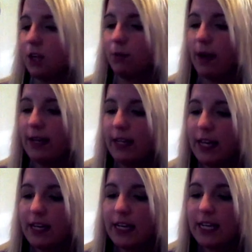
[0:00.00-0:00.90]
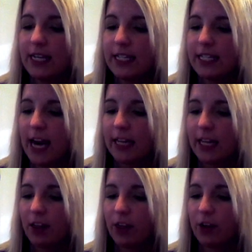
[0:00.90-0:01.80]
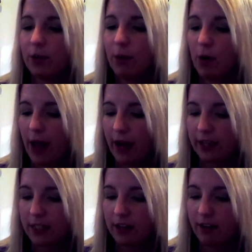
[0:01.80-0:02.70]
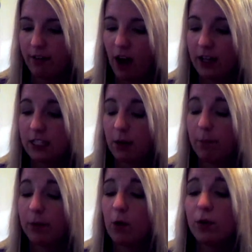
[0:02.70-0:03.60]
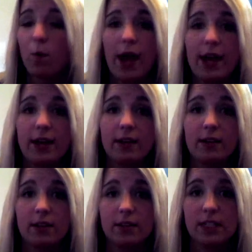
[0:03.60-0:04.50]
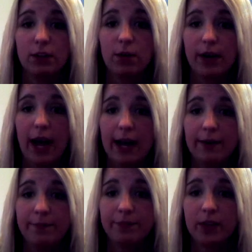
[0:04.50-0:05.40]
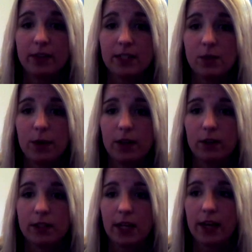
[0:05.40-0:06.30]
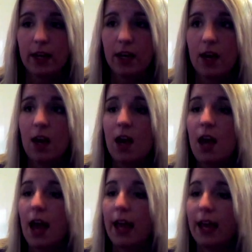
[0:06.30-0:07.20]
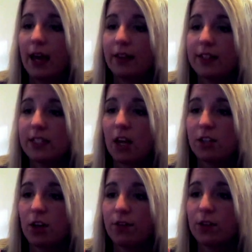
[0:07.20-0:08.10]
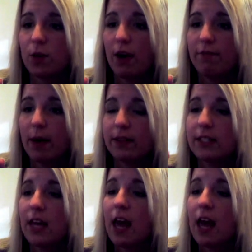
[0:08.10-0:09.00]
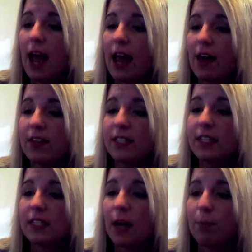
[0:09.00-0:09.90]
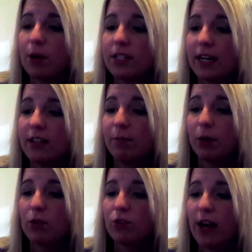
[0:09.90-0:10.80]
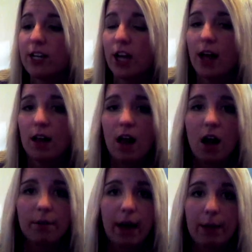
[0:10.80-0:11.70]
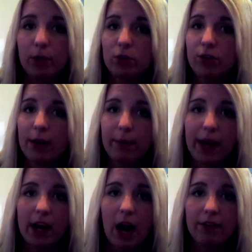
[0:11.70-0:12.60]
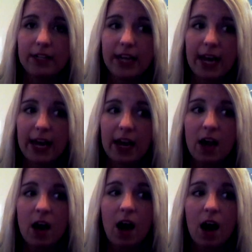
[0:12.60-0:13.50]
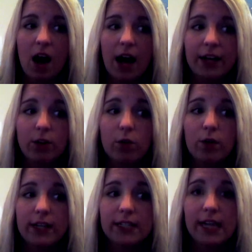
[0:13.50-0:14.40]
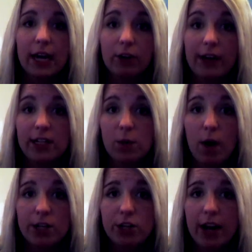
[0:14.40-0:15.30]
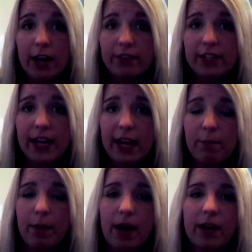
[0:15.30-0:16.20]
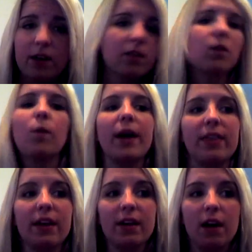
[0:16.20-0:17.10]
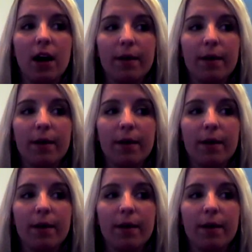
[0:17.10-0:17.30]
the Redken Heat Styling Thermo Active. It's a Blown Away 09. This is what it looks like. And this is also good for 12 months. And this is a protective blow dry gel. I blow dry my hair every day. I know it's not great to wash your hair every day, but the way that